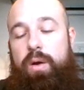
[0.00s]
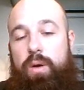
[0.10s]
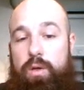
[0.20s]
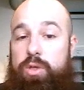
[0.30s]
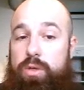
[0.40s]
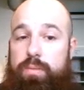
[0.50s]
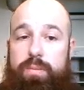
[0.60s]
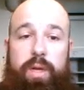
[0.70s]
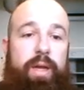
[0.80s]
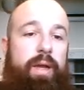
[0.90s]
Also,
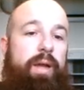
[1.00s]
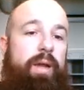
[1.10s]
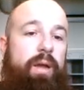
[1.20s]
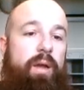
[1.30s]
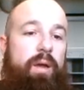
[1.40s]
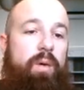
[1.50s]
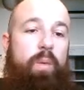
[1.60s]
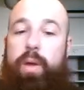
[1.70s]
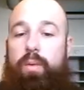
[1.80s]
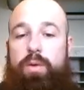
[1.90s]

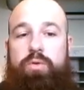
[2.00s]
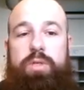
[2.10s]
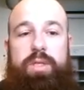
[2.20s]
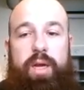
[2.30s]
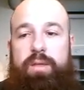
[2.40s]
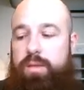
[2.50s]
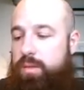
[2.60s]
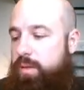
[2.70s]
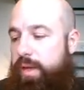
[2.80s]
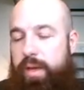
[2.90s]
we want to
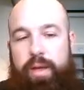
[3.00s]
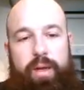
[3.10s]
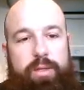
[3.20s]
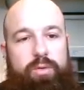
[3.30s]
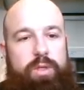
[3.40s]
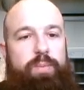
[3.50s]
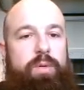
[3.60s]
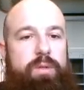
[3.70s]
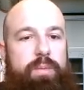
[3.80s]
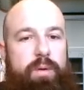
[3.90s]
start as soon as
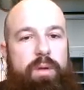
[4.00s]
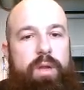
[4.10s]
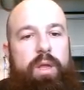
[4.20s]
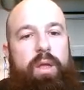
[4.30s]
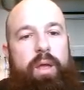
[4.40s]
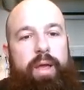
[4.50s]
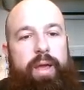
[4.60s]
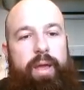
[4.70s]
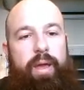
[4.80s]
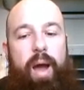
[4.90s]
possible
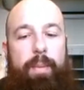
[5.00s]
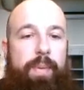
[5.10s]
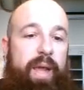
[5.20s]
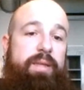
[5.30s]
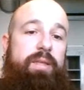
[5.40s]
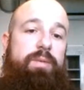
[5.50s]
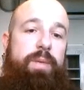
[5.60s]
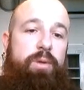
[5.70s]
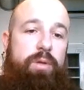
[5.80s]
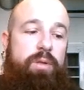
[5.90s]
applying this
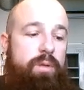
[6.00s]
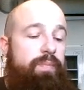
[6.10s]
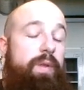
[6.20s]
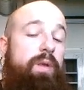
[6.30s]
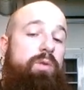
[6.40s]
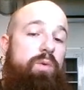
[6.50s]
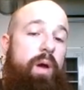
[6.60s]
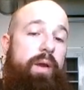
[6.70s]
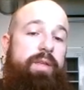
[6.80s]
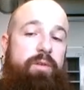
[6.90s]
method to
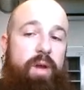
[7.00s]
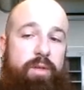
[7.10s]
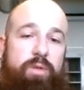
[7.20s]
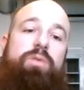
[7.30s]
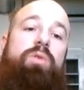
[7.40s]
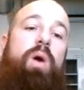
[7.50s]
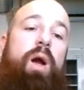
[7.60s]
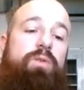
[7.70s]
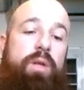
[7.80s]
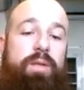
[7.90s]
an interaction. So
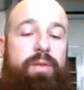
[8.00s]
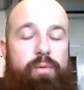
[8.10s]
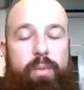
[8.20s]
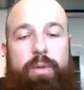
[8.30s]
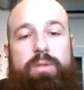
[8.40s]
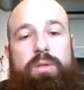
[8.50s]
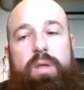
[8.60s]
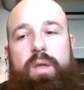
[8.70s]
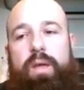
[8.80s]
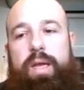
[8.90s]
actually the robot
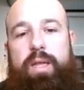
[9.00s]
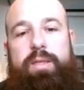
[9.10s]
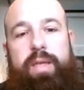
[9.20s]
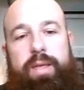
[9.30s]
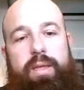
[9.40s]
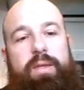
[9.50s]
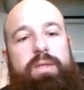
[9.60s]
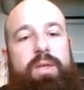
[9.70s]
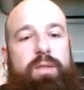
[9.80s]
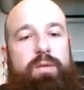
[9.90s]
can take the
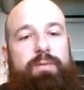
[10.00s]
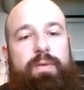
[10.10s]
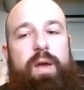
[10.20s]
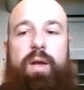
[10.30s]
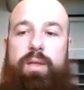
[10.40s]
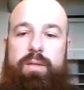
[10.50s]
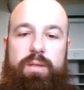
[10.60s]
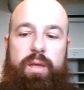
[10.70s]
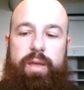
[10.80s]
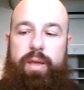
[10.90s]
initiative and
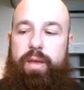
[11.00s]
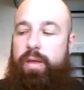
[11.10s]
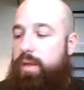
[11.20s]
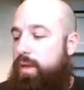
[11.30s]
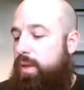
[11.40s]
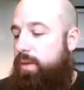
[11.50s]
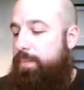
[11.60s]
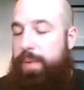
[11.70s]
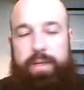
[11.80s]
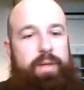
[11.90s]

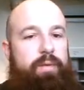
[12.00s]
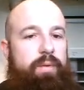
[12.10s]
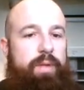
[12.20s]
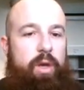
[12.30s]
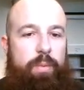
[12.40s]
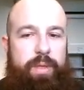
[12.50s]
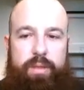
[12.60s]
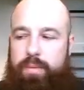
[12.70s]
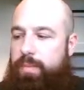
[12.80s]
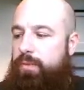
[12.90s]
pick the
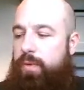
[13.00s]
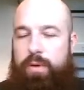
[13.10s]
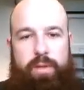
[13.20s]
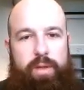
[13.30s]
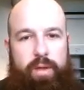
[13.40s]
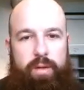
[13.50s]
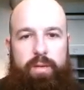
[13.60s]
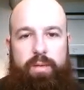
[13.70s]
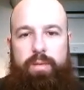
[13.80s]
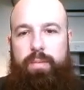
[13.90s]
object before the
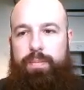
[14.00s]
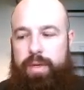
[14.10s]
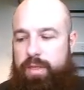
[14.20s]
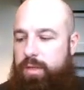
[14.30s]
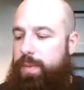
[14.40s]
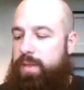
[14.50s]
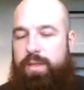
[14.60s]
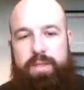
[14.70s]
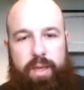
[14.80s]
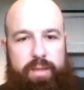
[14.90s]
participant
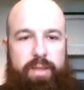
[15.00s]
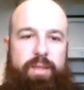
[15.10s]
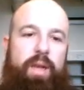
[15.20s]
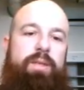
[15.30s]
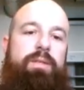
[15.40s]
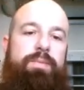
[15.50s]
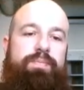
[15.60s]
signal it.